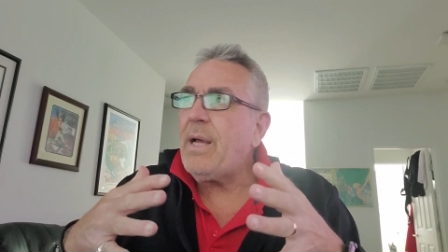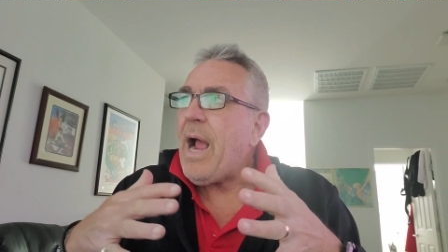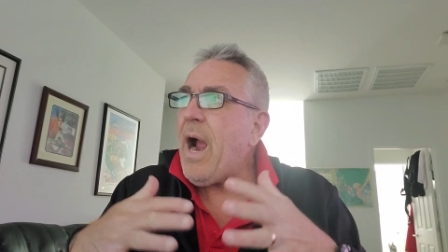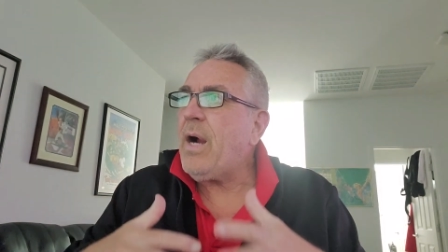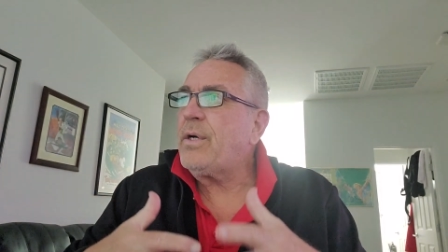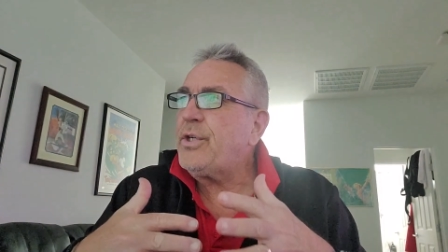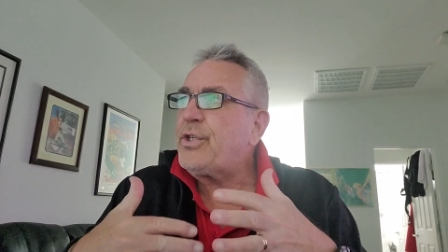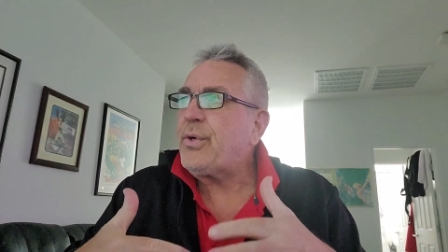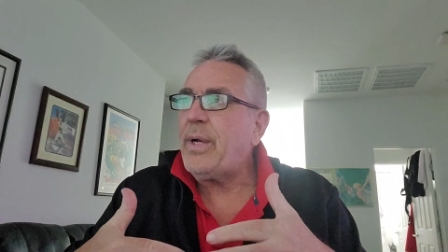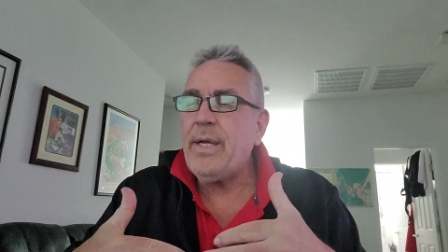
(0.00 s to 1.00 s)
hard to
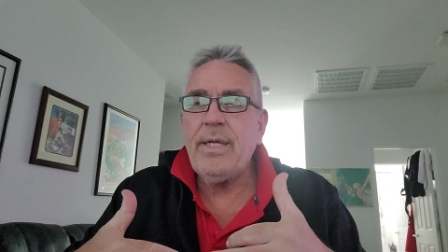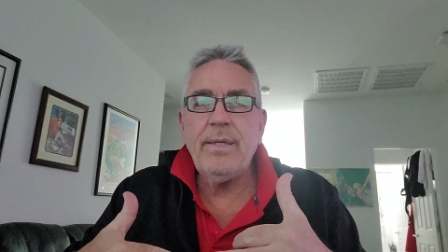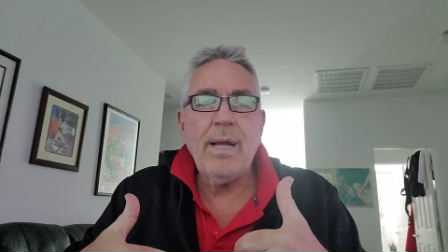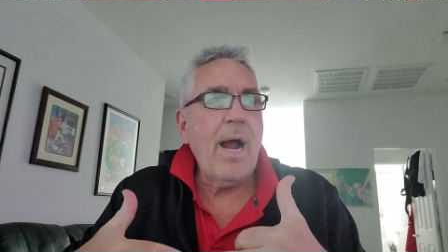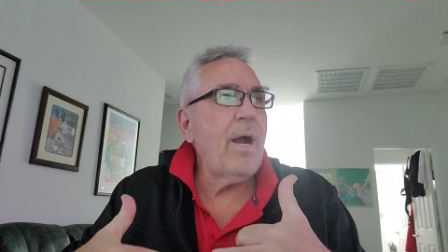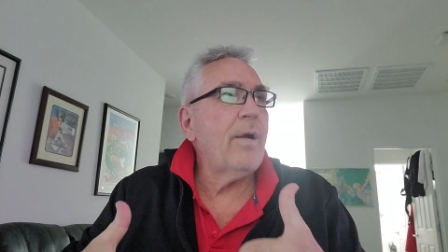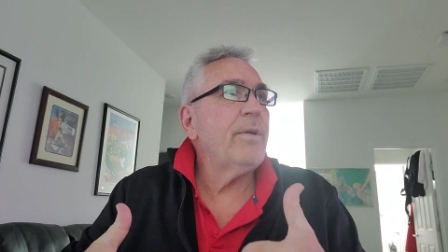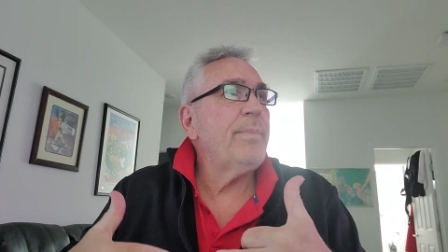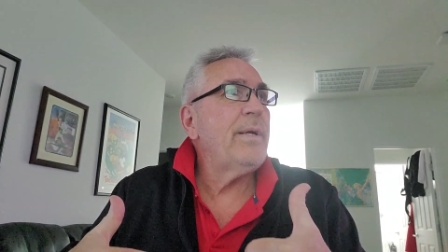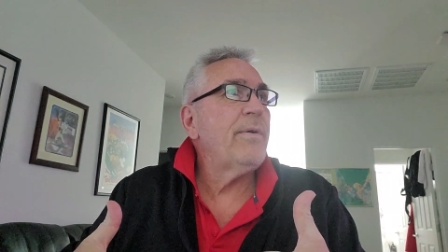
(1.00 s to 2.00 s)
trade, hard
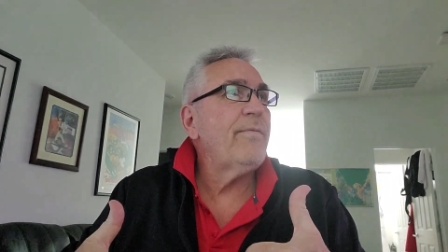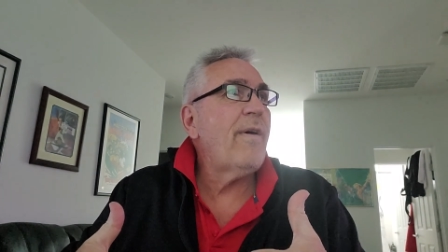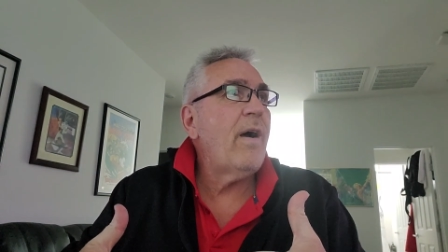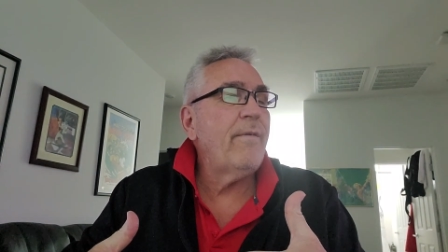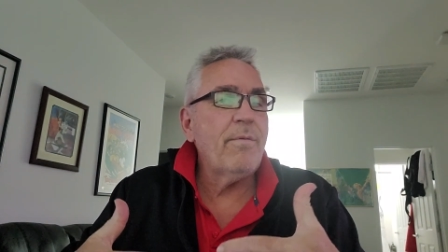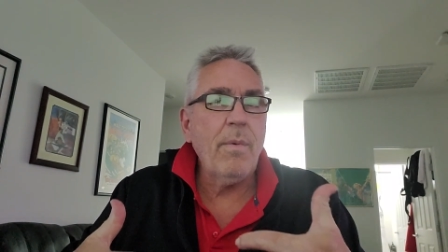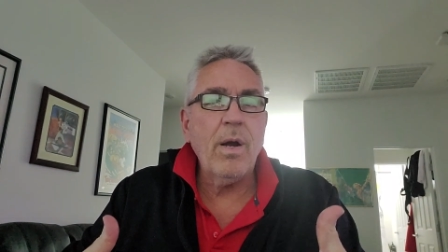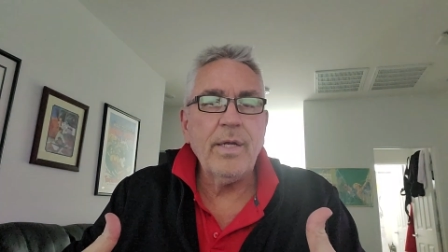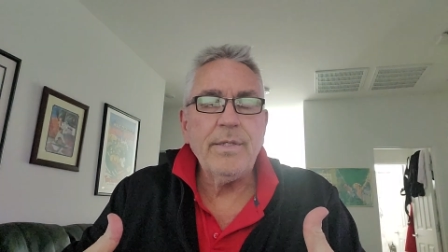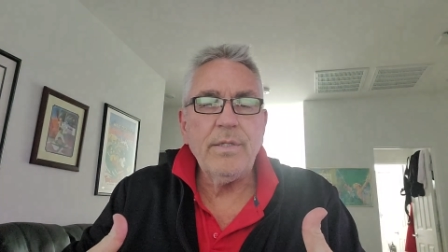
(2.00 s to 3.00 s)
to be involved in the
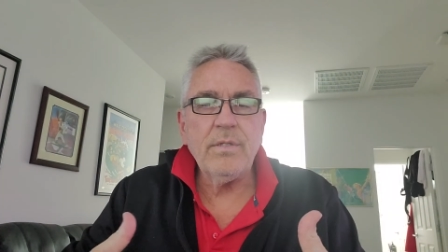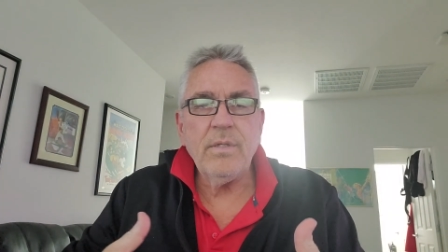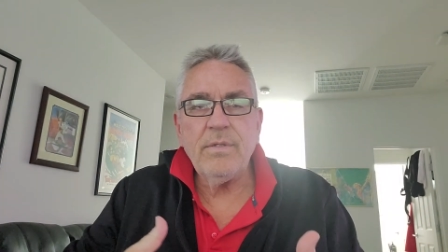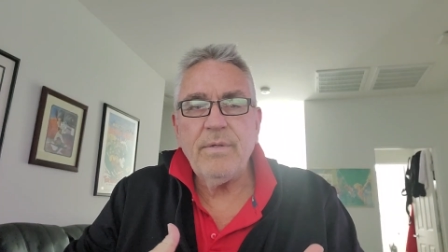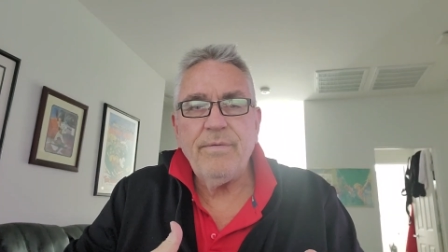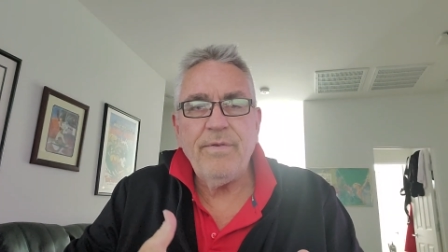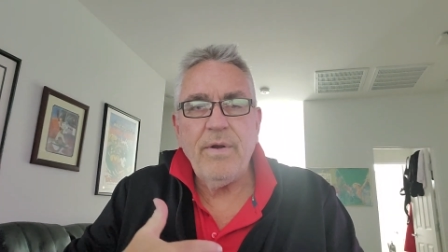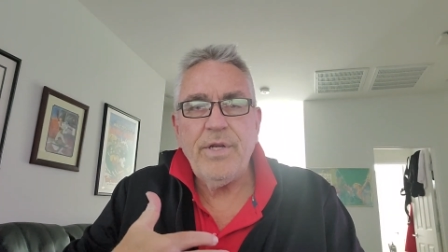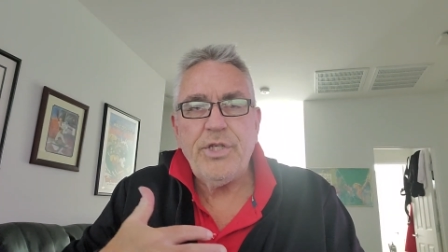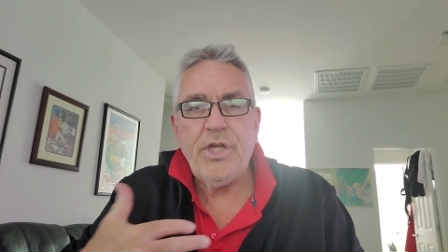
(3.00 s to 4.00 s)
market. It's a
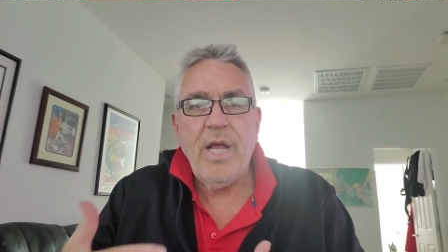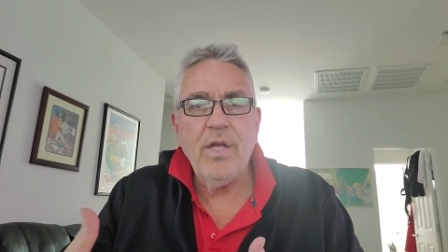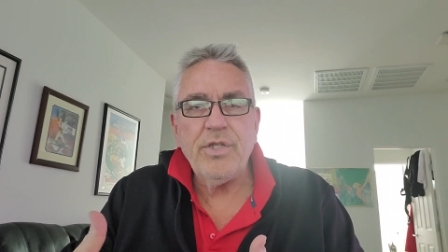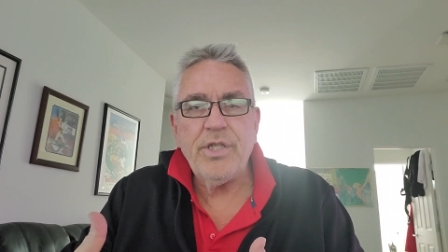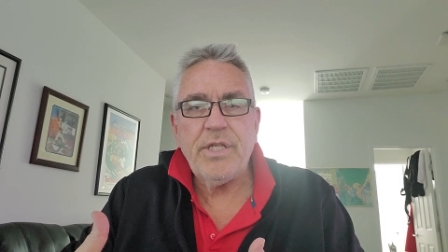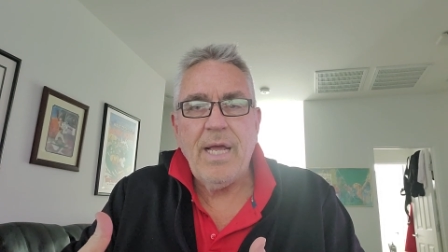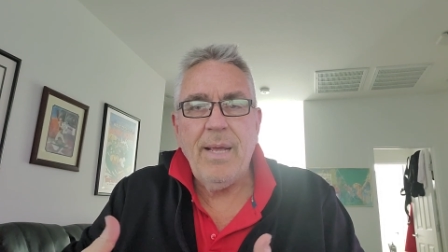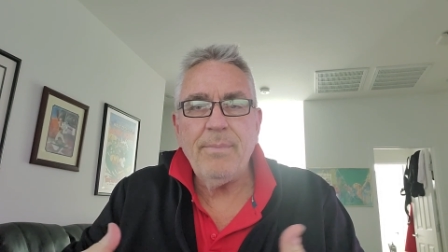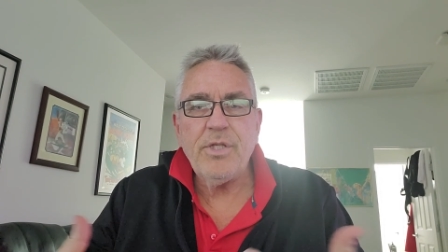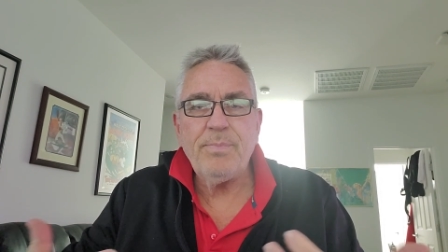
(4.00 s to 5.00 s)
very challenging
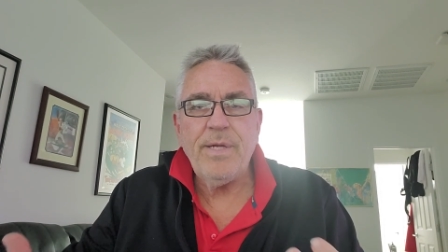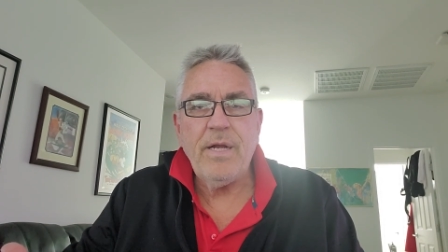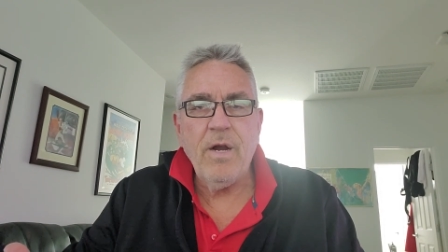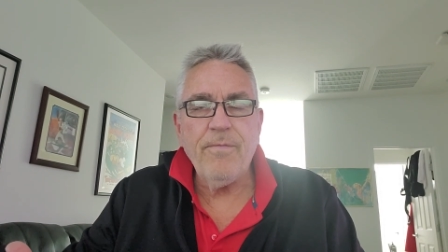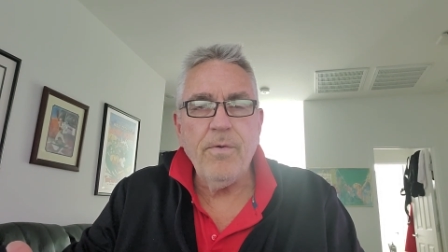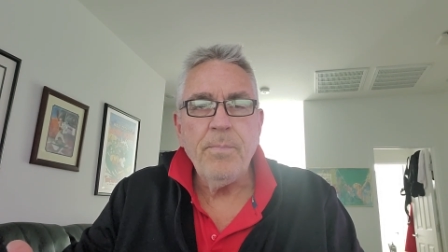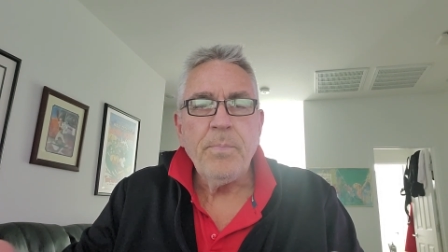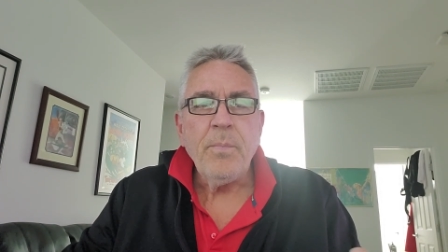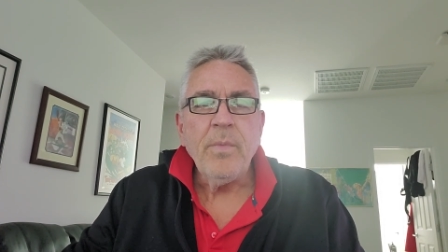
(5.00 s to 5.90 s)
time. Just be careful.